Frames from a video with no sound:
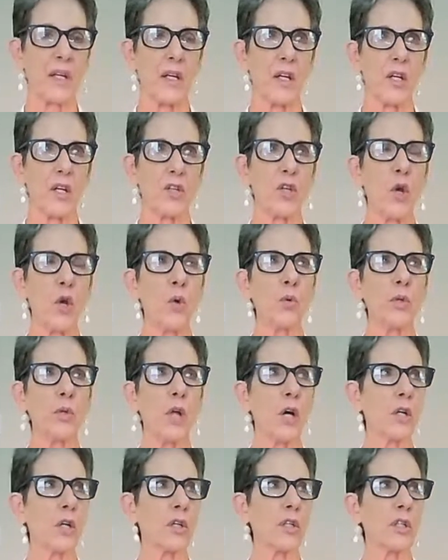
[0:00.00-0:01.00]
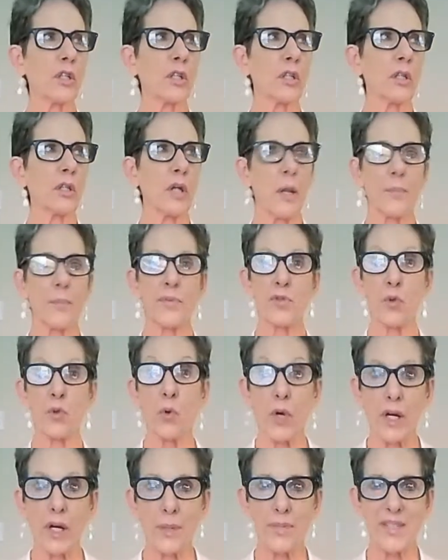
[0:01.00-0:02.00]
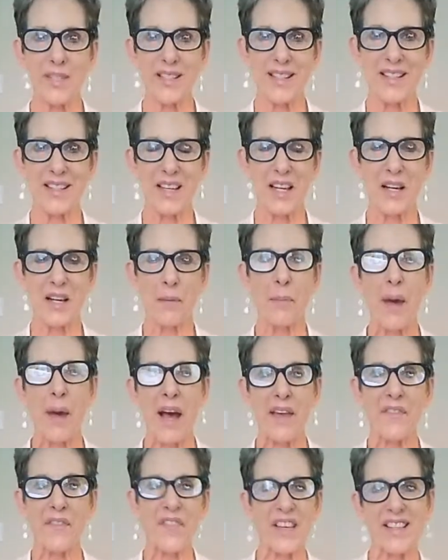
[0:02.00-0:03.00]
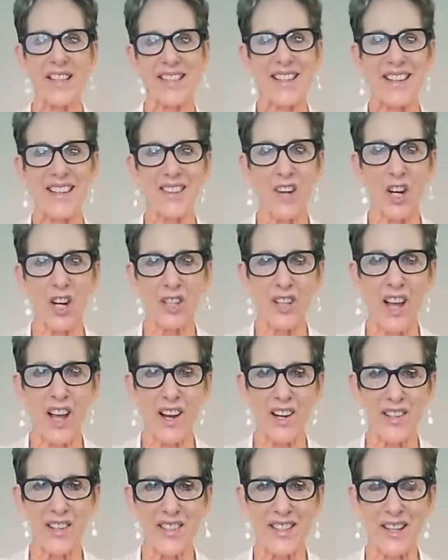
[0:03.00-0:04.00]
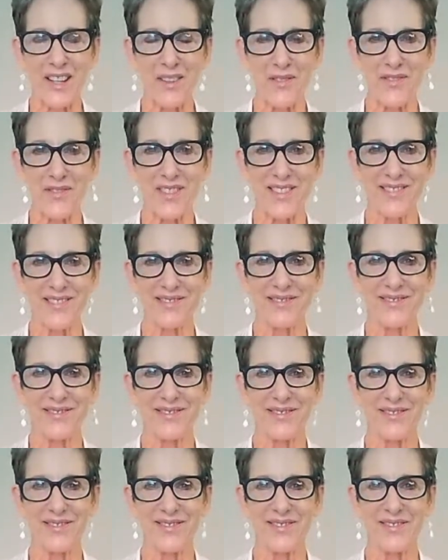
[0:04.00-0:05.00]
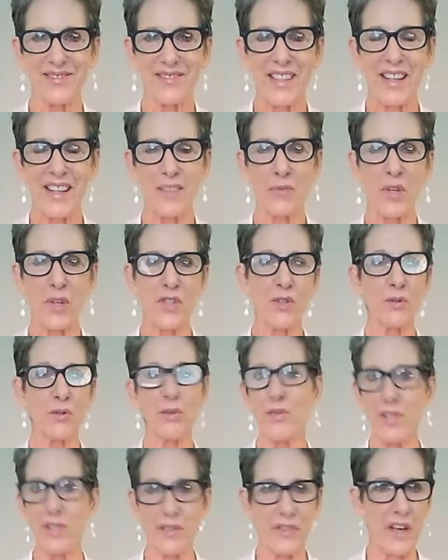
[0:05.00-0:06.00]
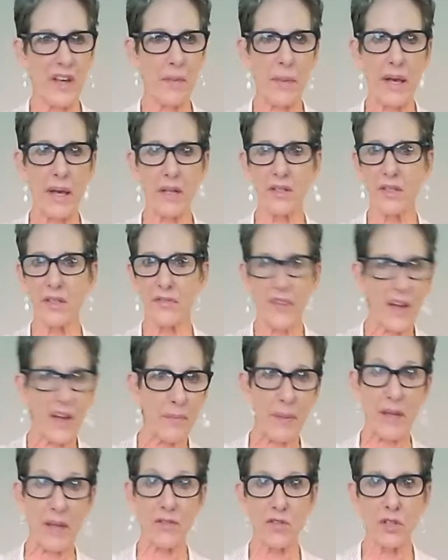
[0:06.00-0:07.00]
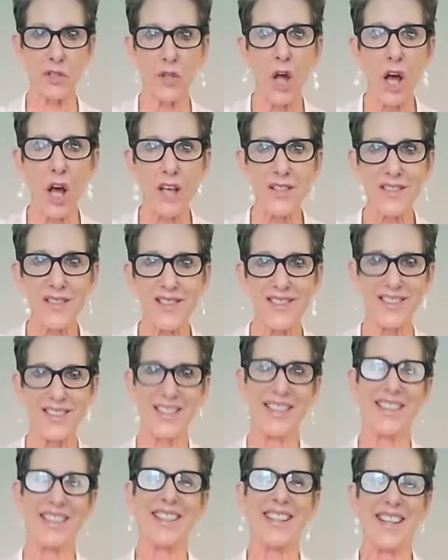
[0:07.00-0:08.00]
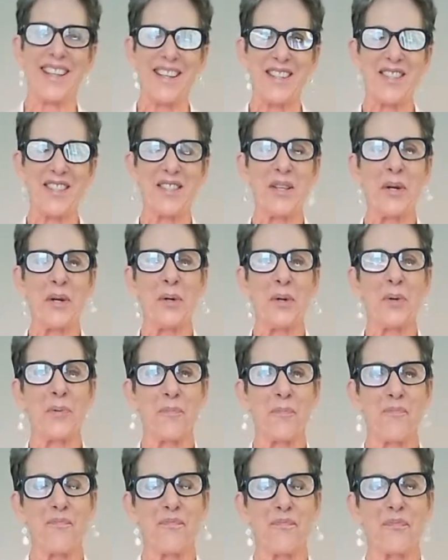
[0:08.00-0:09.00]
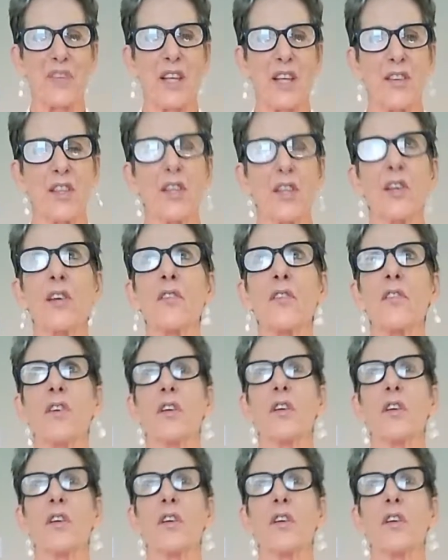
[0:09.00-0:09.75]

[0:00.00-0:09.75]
no longer absorbed by fixing ourselves, right? Once you lose the 5 pounds, the 5 pounds are lost. So the